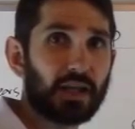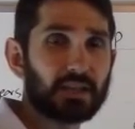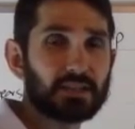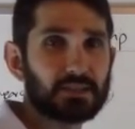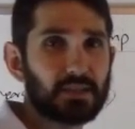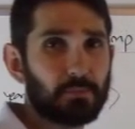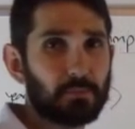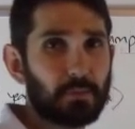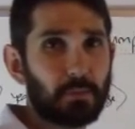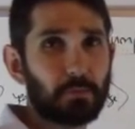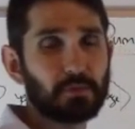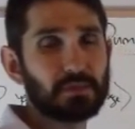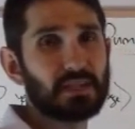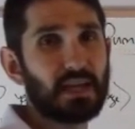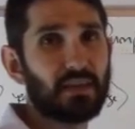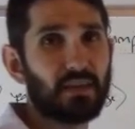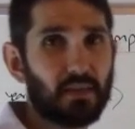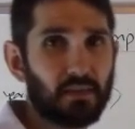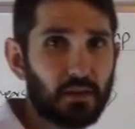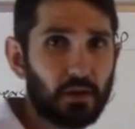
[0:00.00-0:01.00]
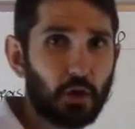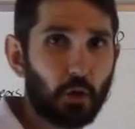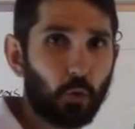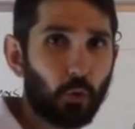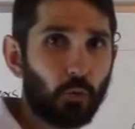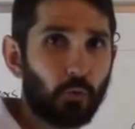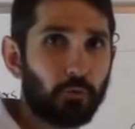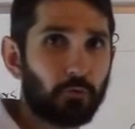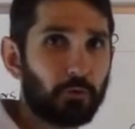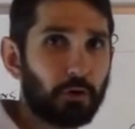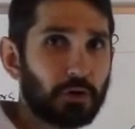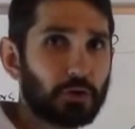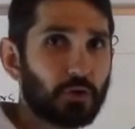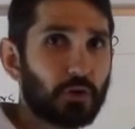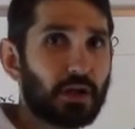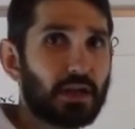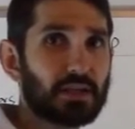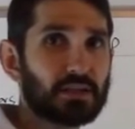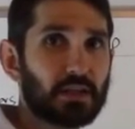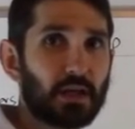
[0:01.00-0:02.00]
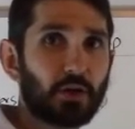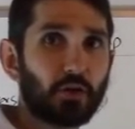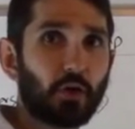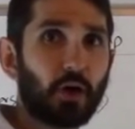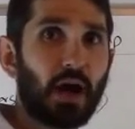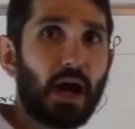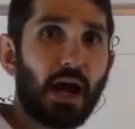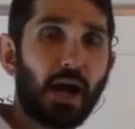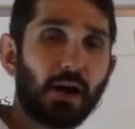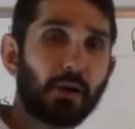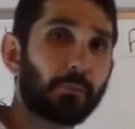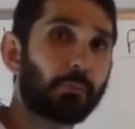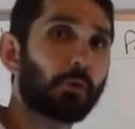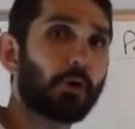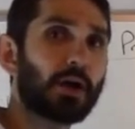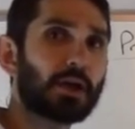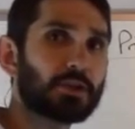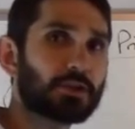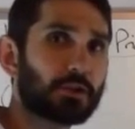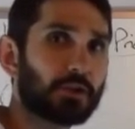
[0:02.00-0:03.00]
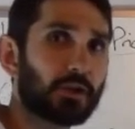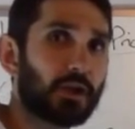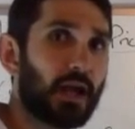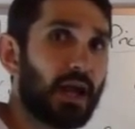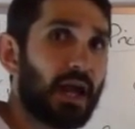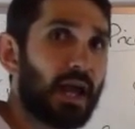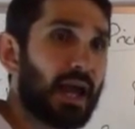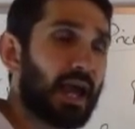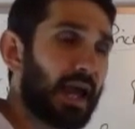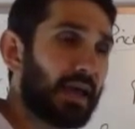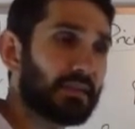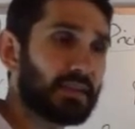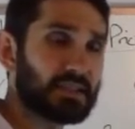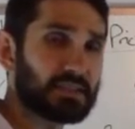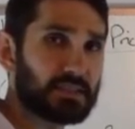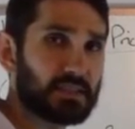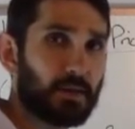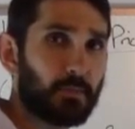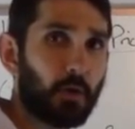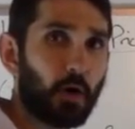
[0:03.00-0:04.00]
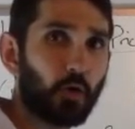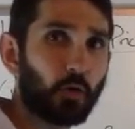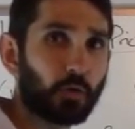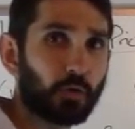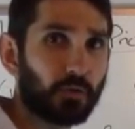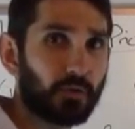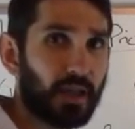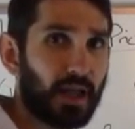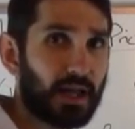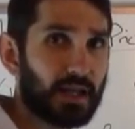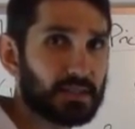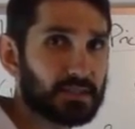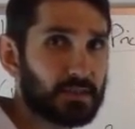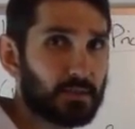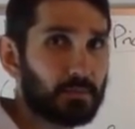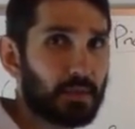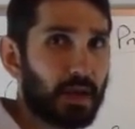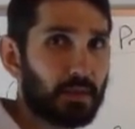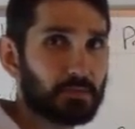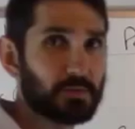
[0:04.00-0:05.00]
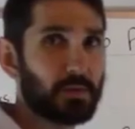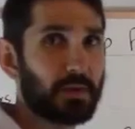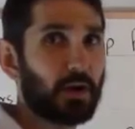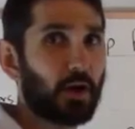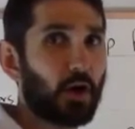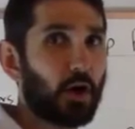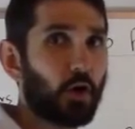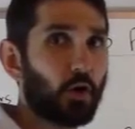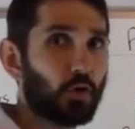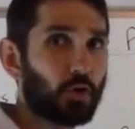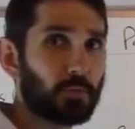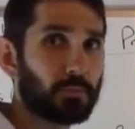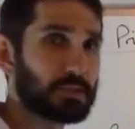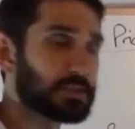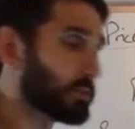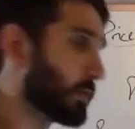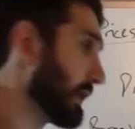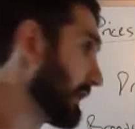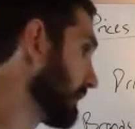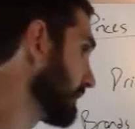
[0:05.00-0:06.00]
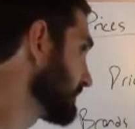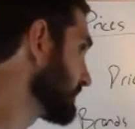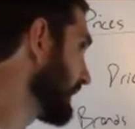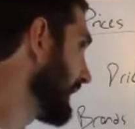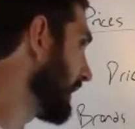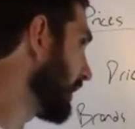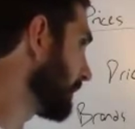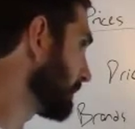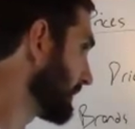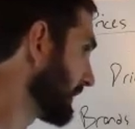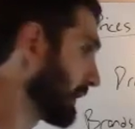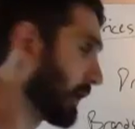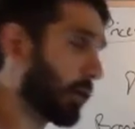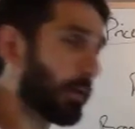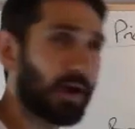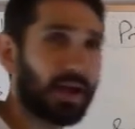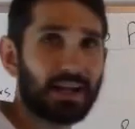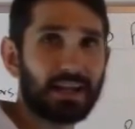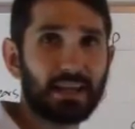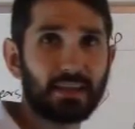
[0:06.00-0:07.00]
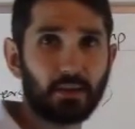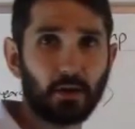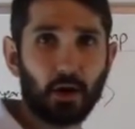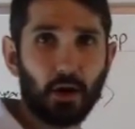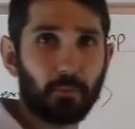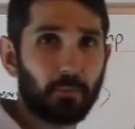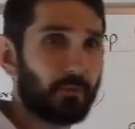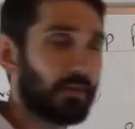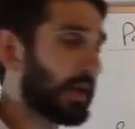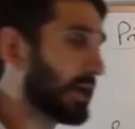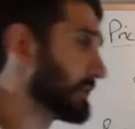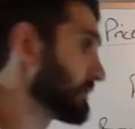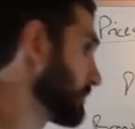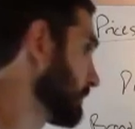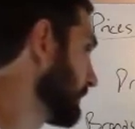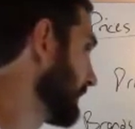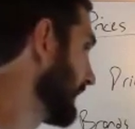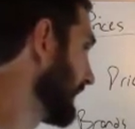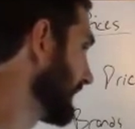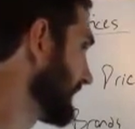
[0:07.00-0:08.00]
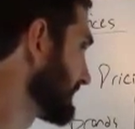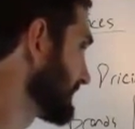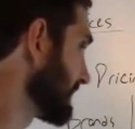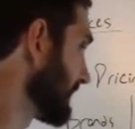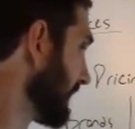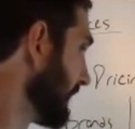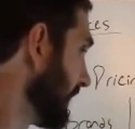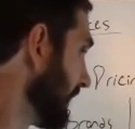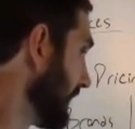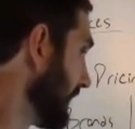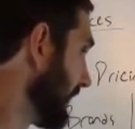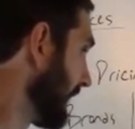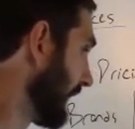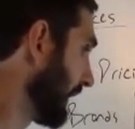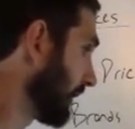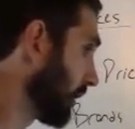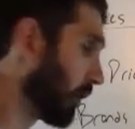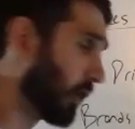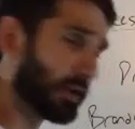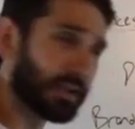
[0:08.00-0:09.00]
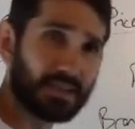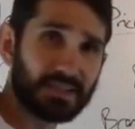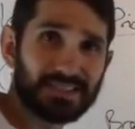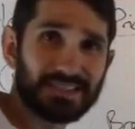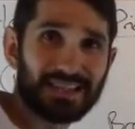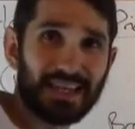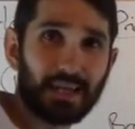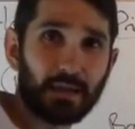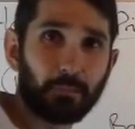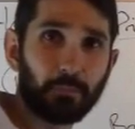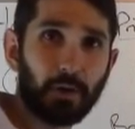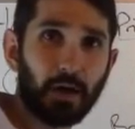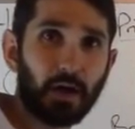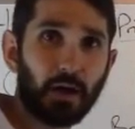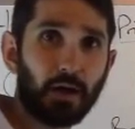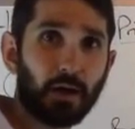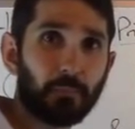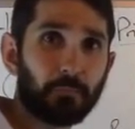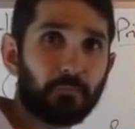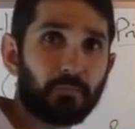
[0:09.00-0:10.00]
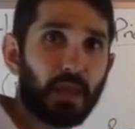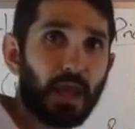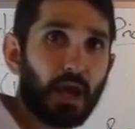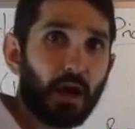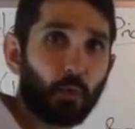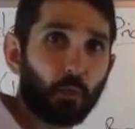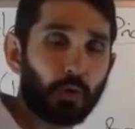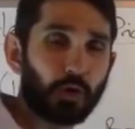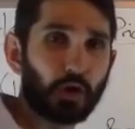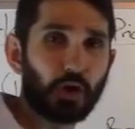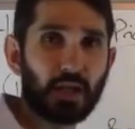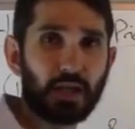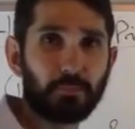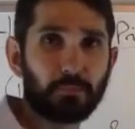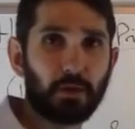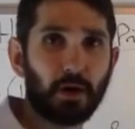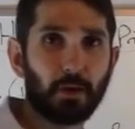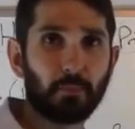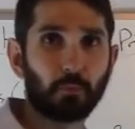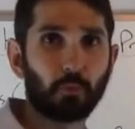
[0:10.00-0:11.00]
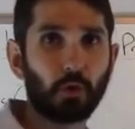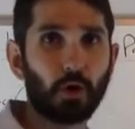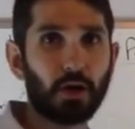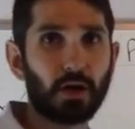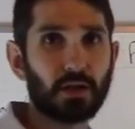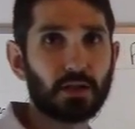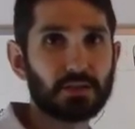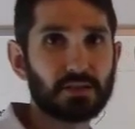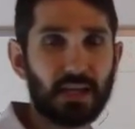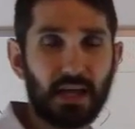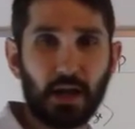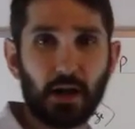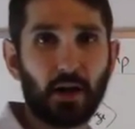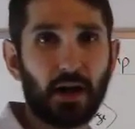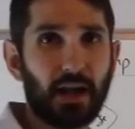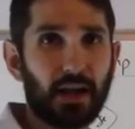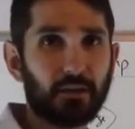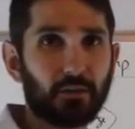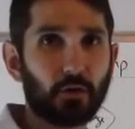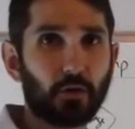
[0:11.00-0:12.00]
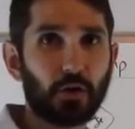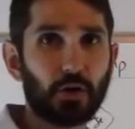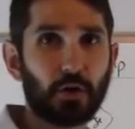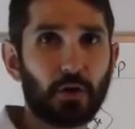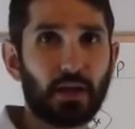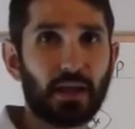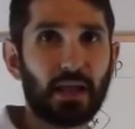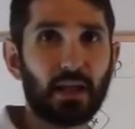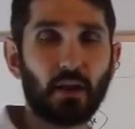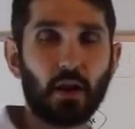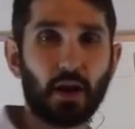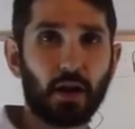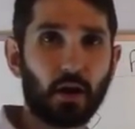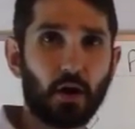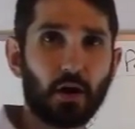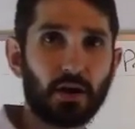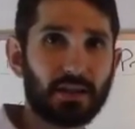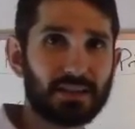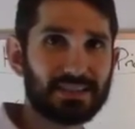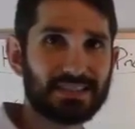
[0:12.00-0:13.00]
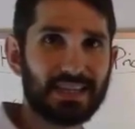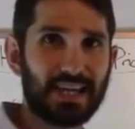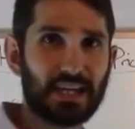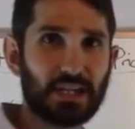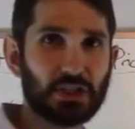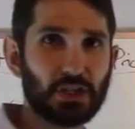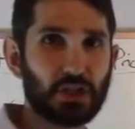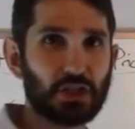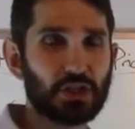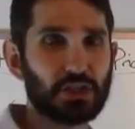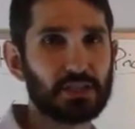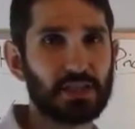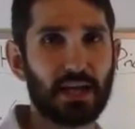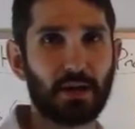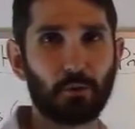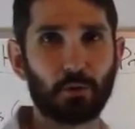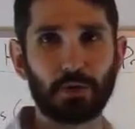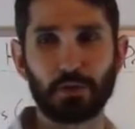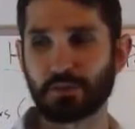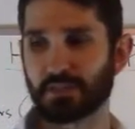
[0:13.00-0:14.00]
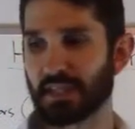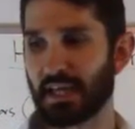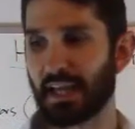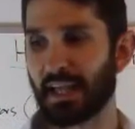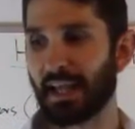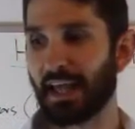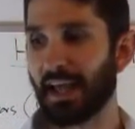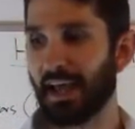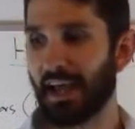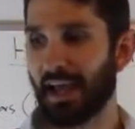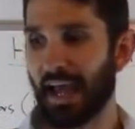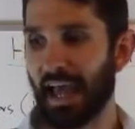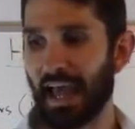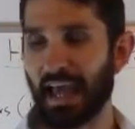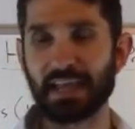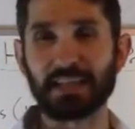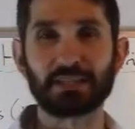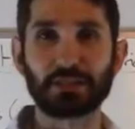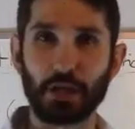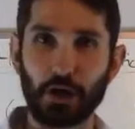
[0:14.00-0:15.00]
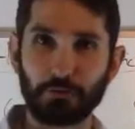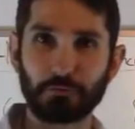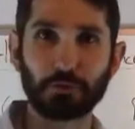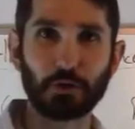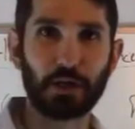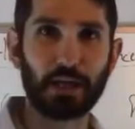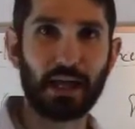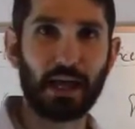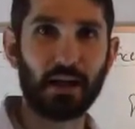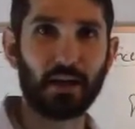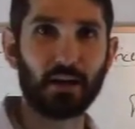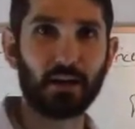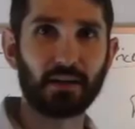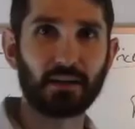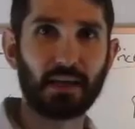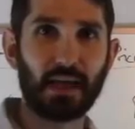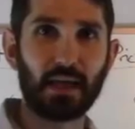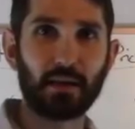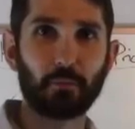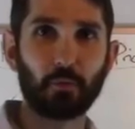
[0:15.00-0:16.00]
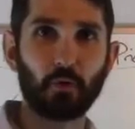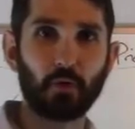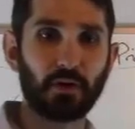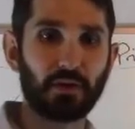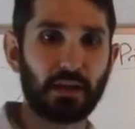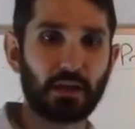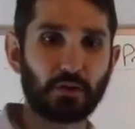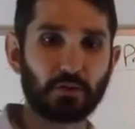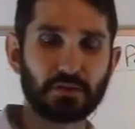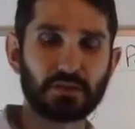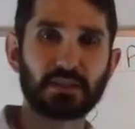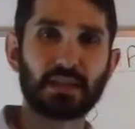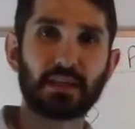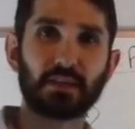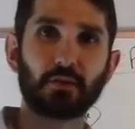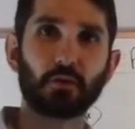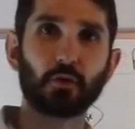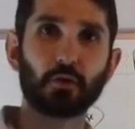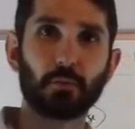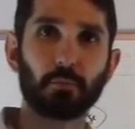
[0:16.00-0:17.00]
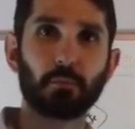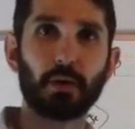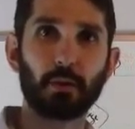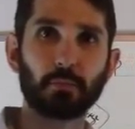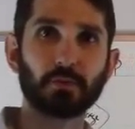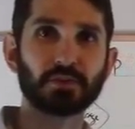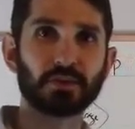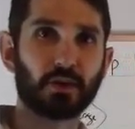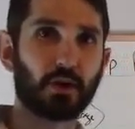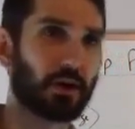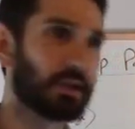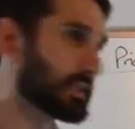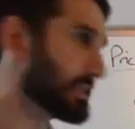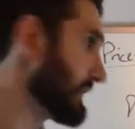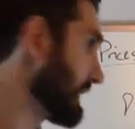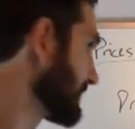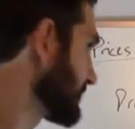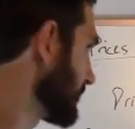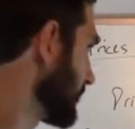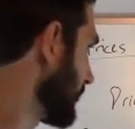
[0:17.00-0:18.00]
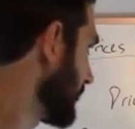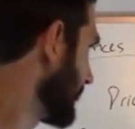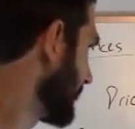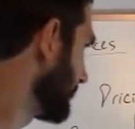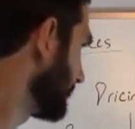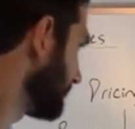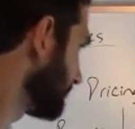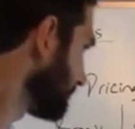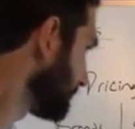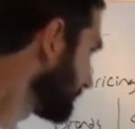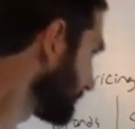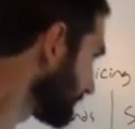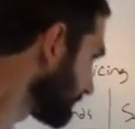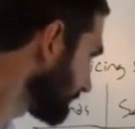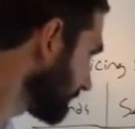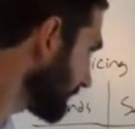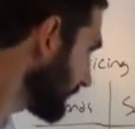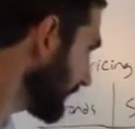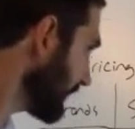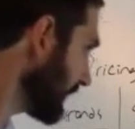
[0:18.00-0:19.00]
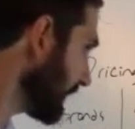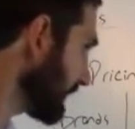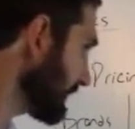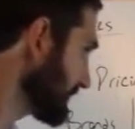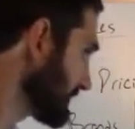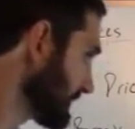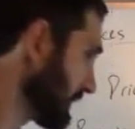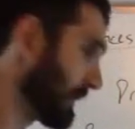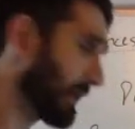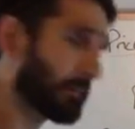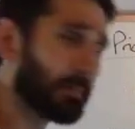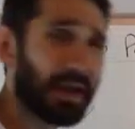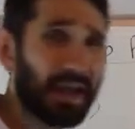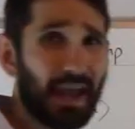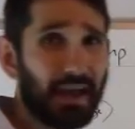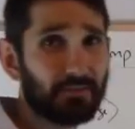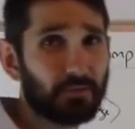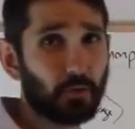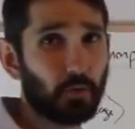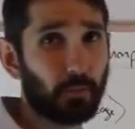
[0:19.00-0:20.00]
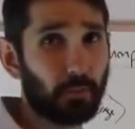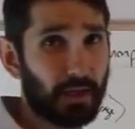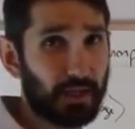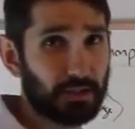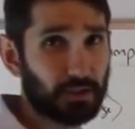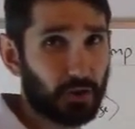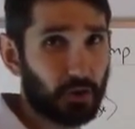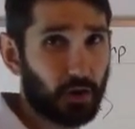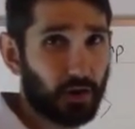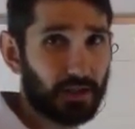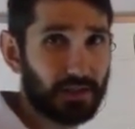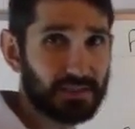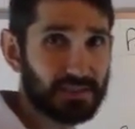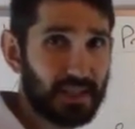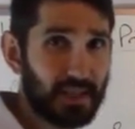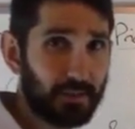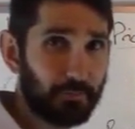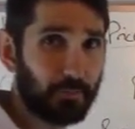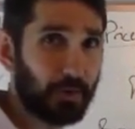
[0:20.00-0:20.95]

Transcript: And some people say that the newer refrigerant is under a higher pressure and that some older lines sometimes may not hold them as well. So I opted to go ahead and get the copper lines replaced a condensate pump. When your heat pump runs, the air handler, you can get a lot of condensation, just like when you set a soft drink out on a table and then you'll see the little bubbles of condensation on it. So they may have to replace your condensate